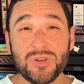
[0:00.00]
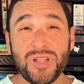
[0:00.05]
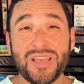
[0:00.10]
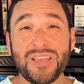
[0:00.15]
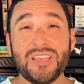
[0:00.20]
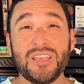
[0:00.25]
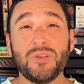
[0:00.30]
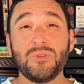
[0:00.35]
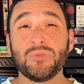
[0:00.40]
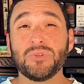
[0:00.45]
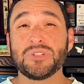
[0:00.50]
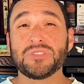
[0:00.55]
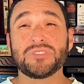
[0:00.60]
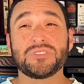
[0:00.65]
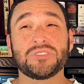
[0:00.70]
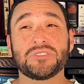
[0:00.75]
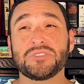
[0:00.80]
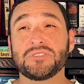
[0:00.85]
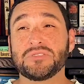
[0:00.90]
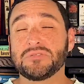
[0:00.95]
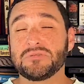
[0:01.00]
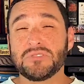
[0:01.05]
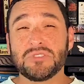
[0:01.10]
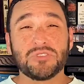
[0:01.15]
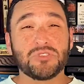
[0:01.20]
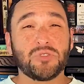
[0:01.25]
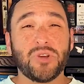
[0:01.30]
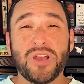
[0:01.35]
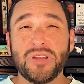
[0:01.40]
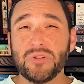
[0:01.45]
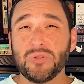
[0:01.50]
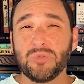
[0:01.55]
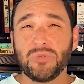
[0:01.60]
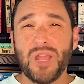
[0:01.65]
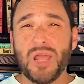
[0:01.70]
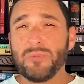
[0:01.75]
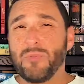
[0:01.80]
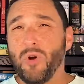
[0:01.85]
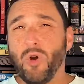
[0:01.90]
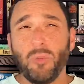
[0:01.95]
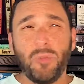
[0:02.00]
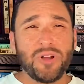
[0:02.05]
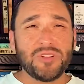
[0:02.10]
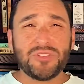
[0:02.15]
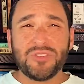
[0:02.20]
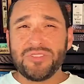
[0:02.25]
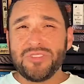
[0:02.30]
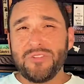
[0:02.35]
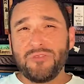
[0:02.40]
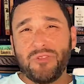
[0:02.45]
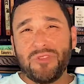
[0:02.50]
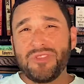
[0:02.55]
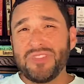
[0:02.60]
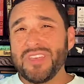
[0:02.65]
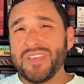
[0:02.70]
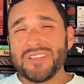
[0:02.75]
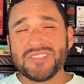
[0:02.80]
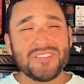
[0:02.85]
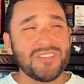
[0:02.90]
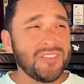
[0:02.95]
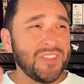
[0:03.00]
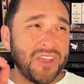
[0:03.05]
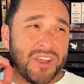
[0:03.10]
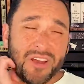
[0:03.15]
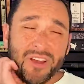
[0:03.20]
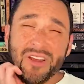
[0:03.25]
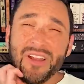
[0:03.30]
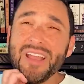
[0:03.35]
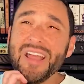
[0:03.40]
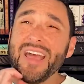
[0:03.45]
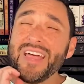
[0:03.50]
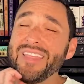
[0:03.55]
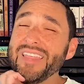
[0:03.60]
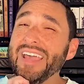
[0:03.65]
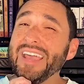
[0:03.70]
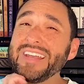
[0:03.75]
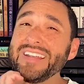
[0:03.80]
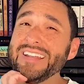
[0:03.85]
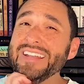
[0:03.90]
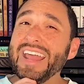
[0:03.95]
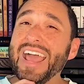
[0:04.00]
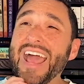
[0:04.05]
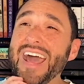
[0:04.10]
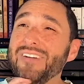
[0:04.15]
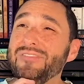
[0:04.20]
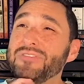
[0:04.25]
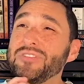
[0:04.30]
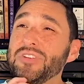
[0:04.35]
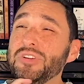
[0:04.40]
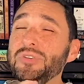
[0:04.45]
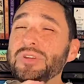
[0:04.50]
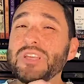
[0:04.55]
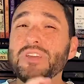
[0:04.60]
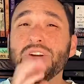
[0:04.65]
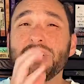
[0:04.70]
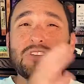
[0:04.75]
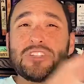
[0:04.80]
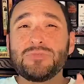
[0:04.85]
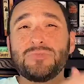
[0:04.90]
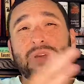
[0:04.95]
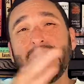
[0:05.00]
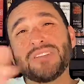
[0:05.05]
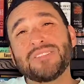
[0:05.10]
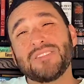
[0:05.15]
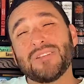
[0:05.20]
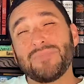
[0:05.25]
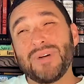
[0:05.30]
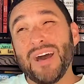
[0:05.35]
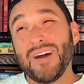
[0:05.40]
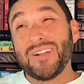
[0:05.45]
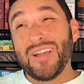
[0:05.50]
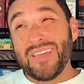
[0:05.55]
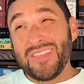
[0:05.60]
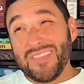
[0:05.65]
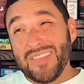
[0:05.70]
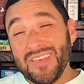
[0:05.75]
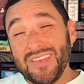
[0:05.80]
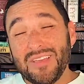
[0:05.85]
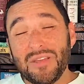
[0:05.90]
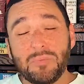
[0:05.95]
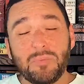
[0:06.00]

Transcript: Like he was trying to ram a whole bunch of different things in there that he didn't have to. He could have spaced them out, I think.